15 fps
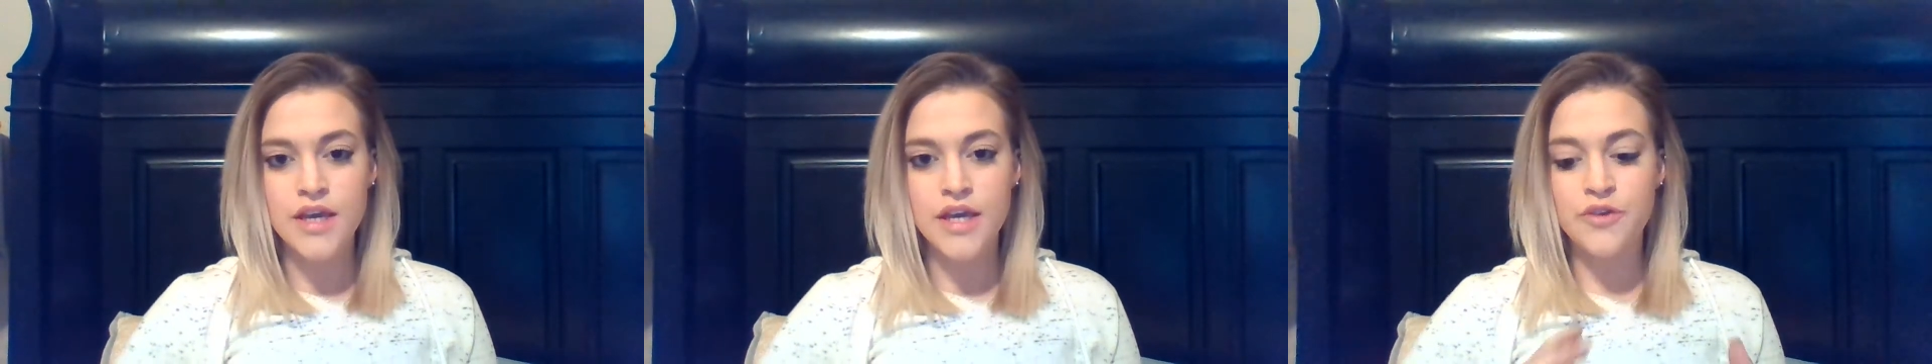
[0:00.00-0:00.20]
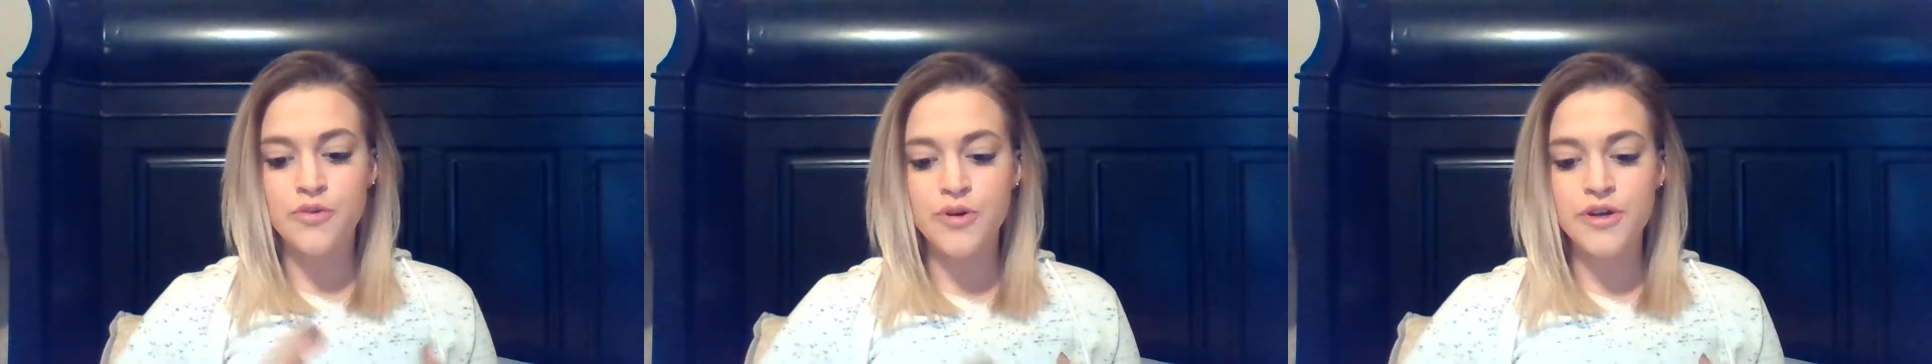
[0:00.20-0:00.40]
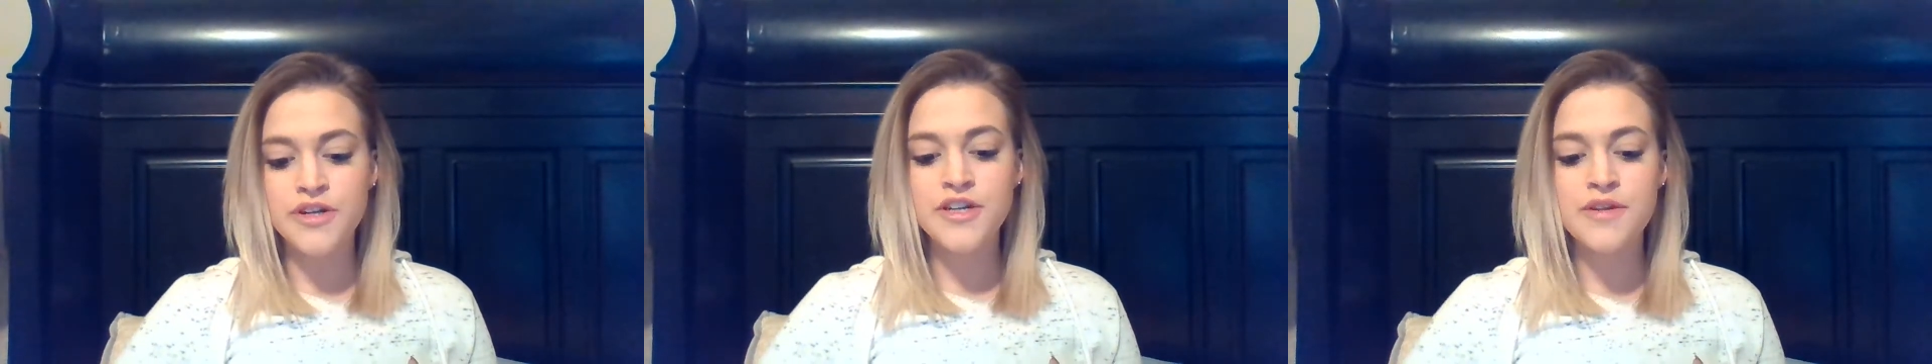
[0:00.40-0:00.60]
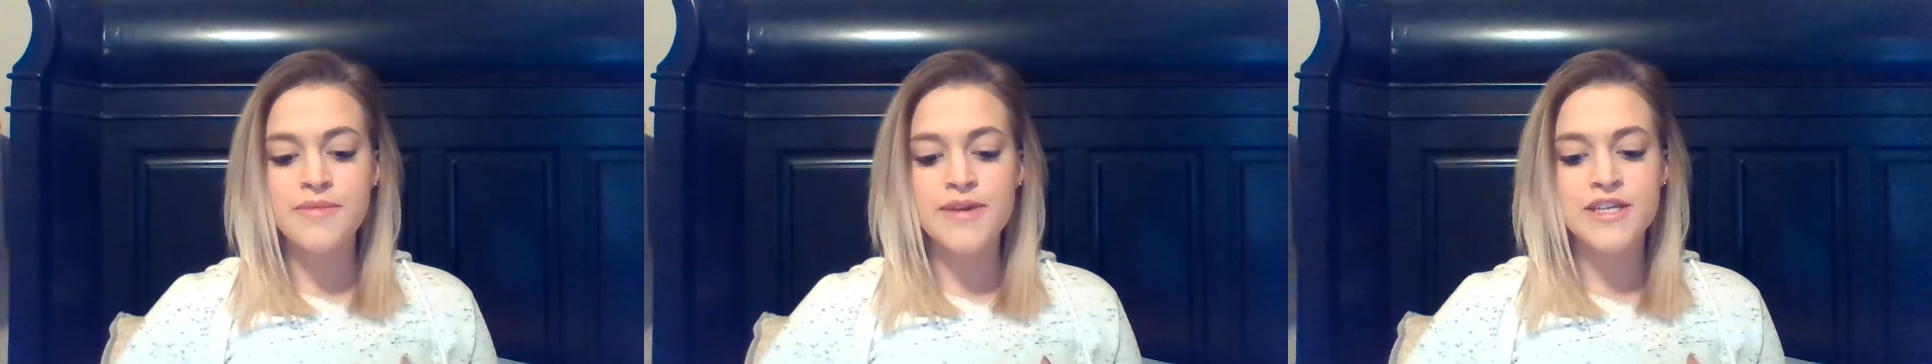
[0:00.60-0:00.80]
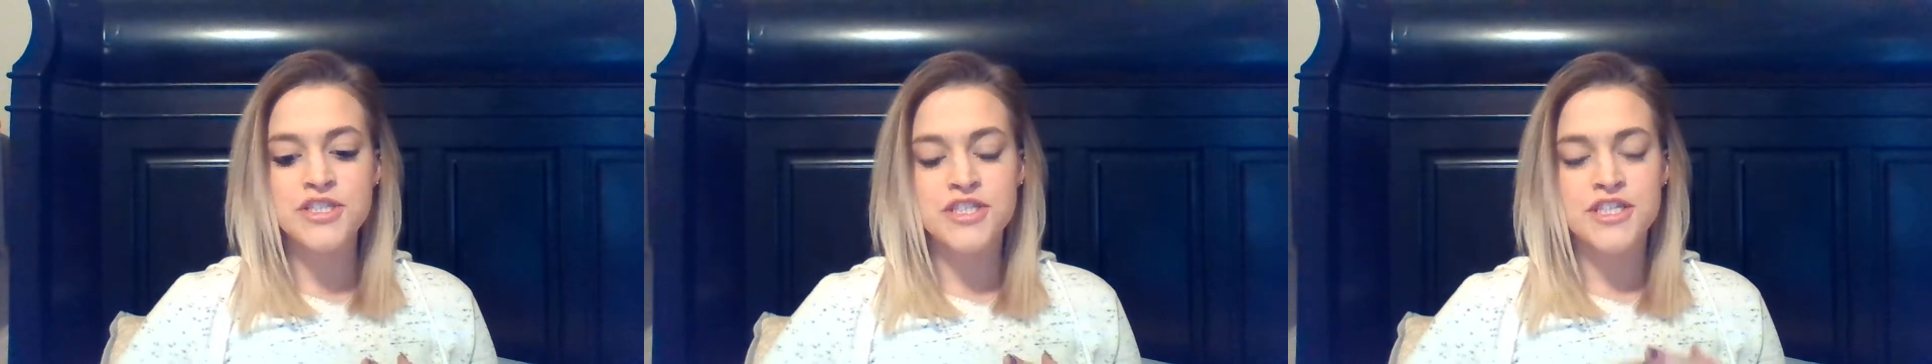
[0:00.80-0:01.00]
In order to
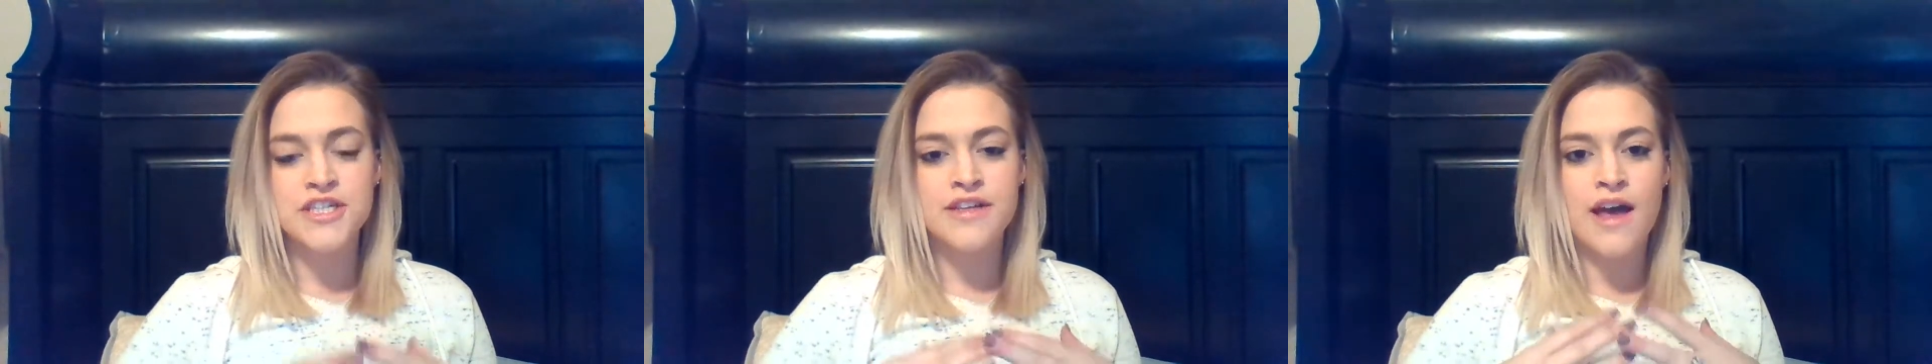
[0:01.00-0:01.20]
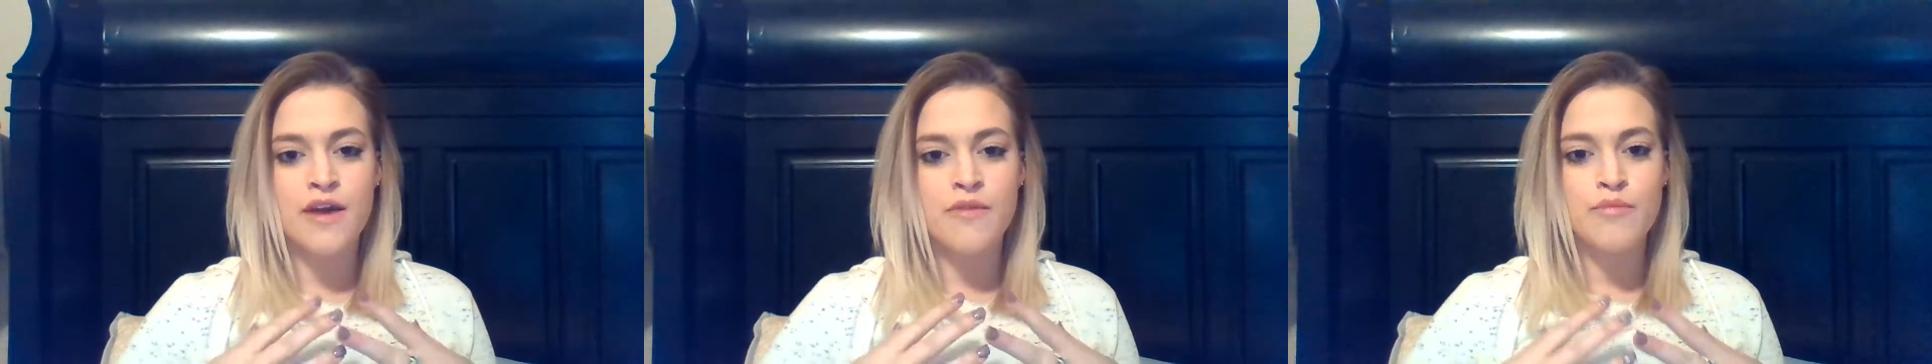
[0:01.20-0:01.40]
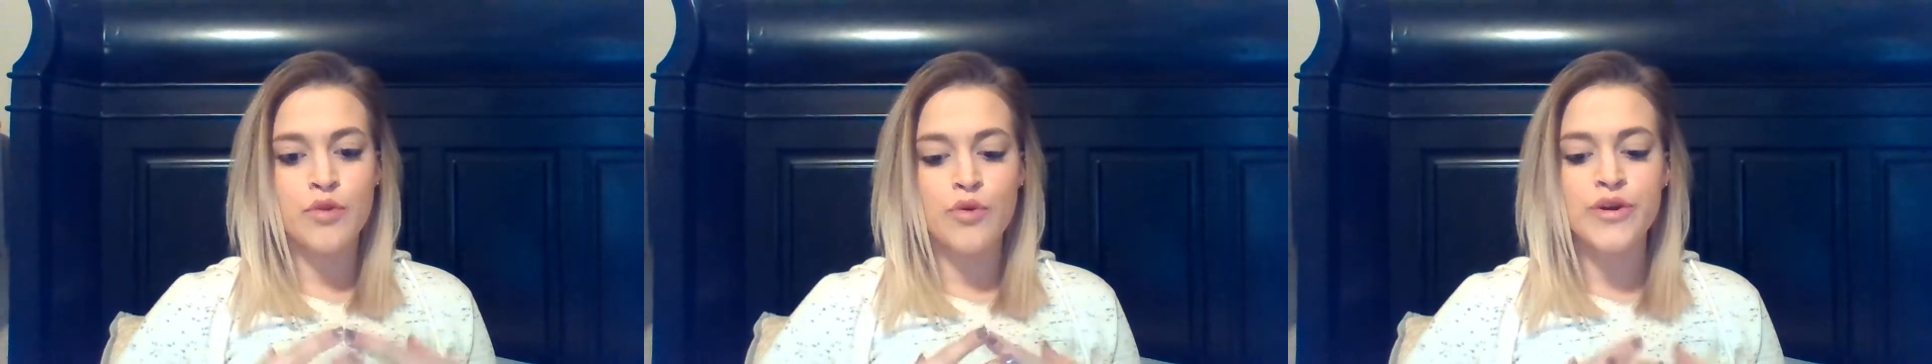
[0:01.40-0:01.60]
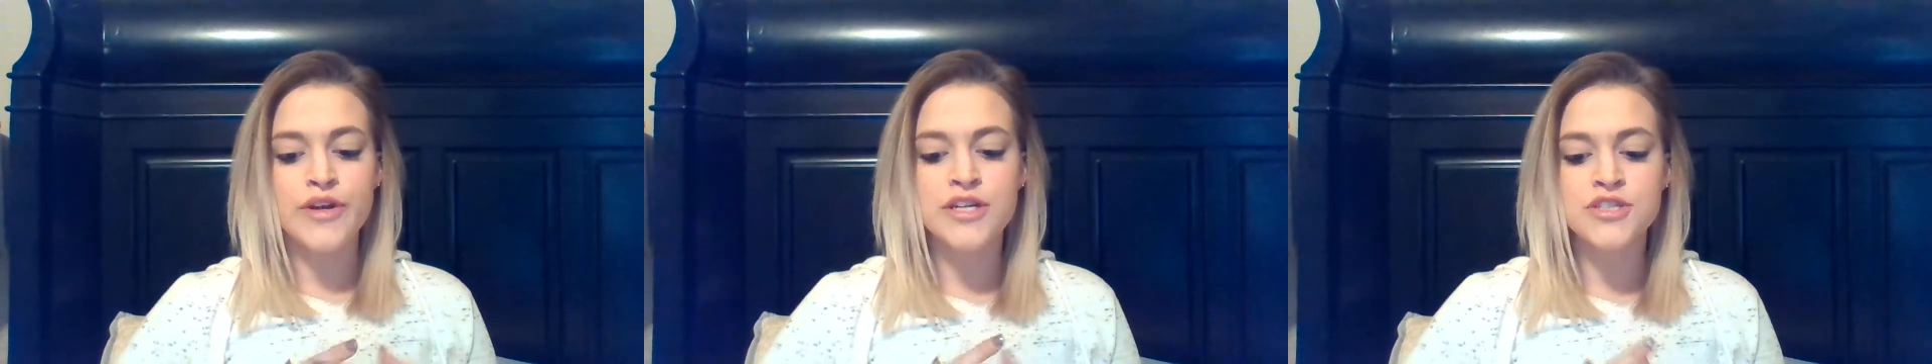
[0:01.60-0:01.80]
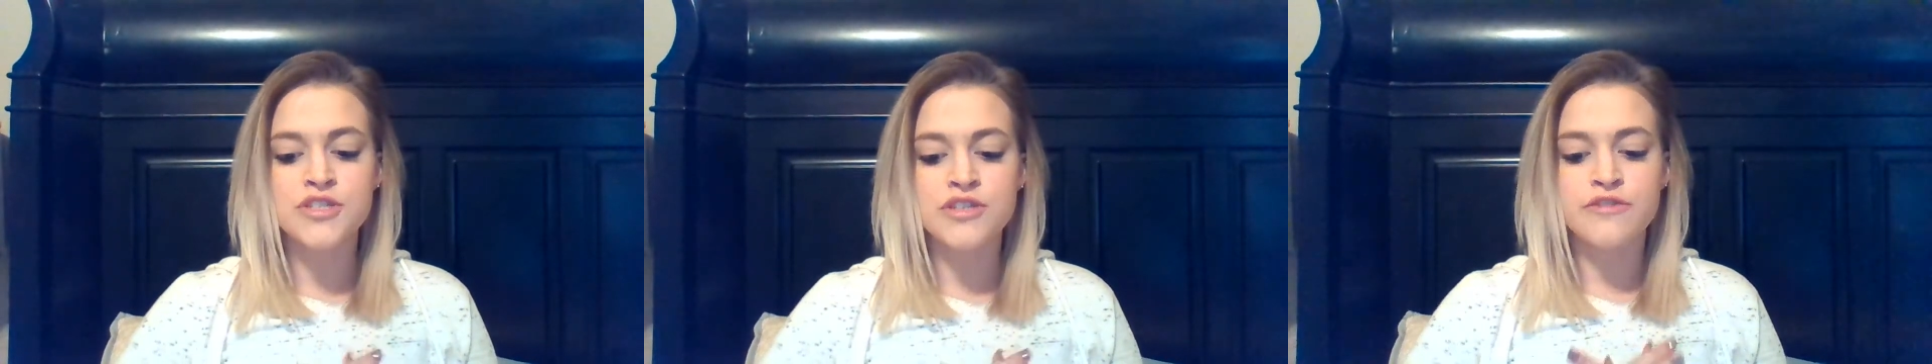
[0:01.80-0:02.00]
make sure that
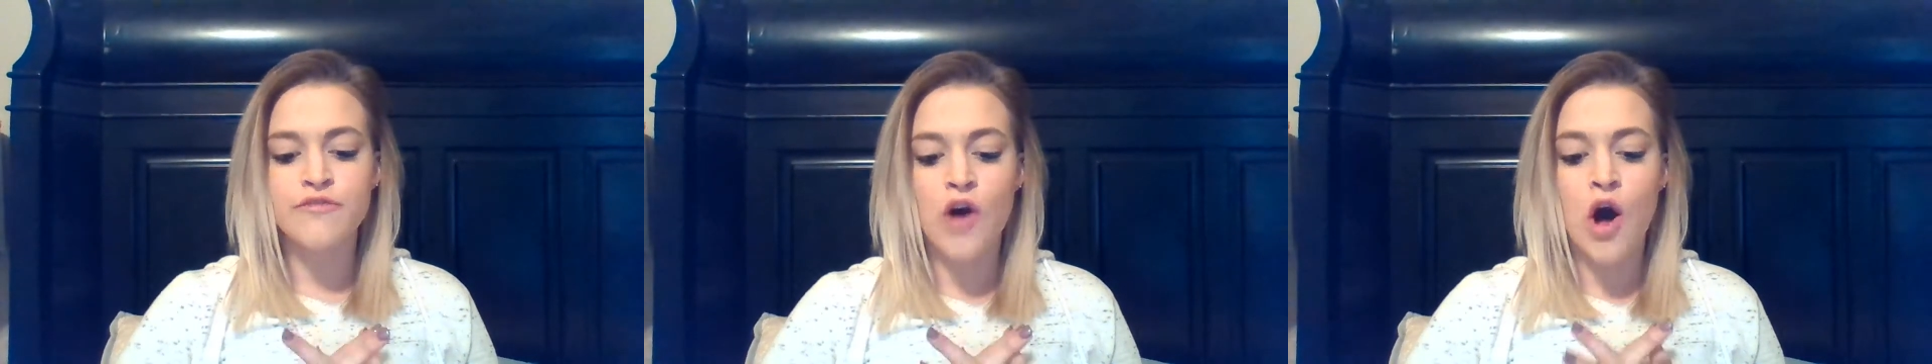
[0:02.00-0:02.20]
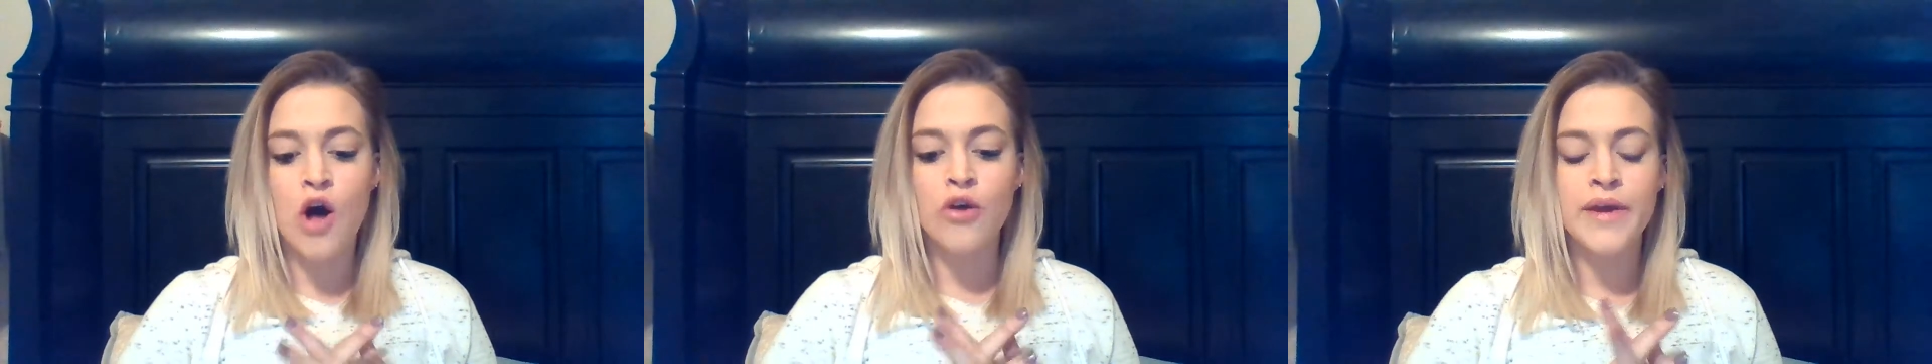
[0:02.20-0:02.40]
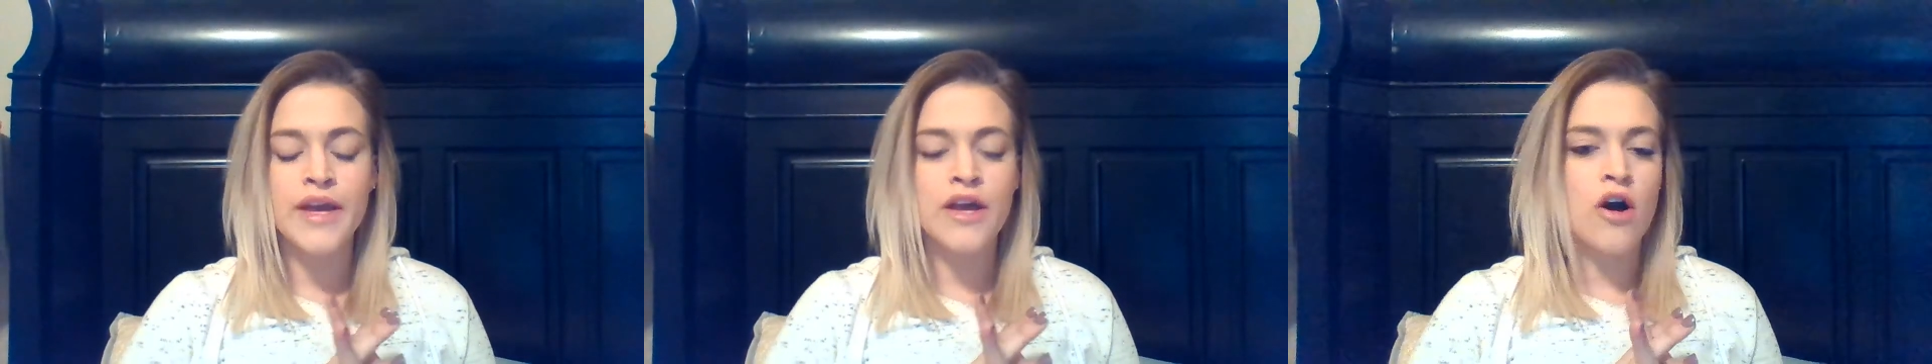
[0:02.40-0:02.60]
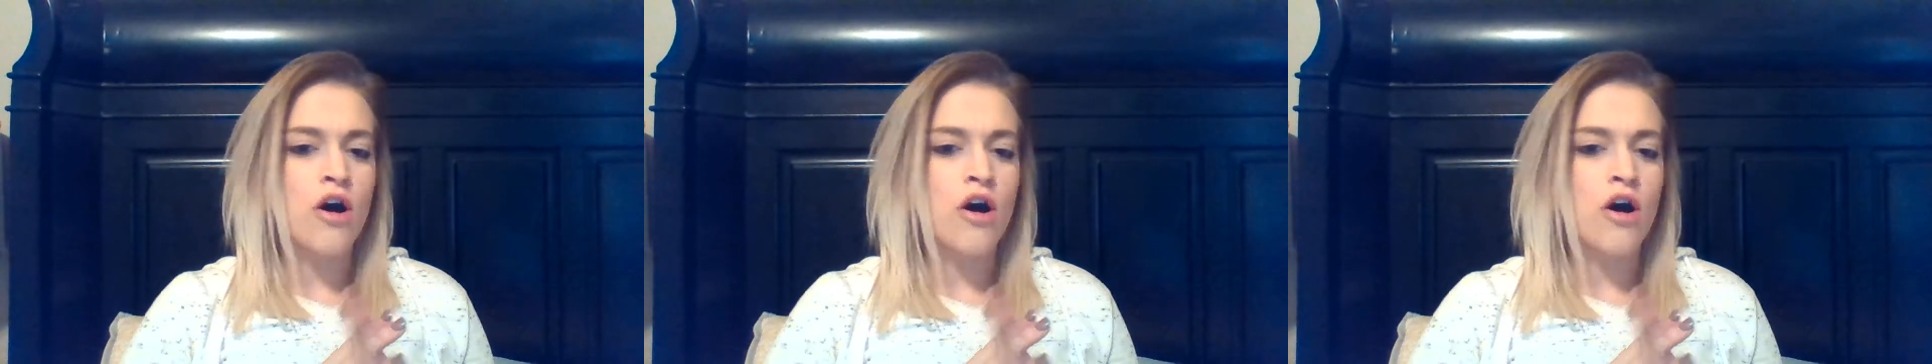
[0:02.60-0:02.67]
employers are following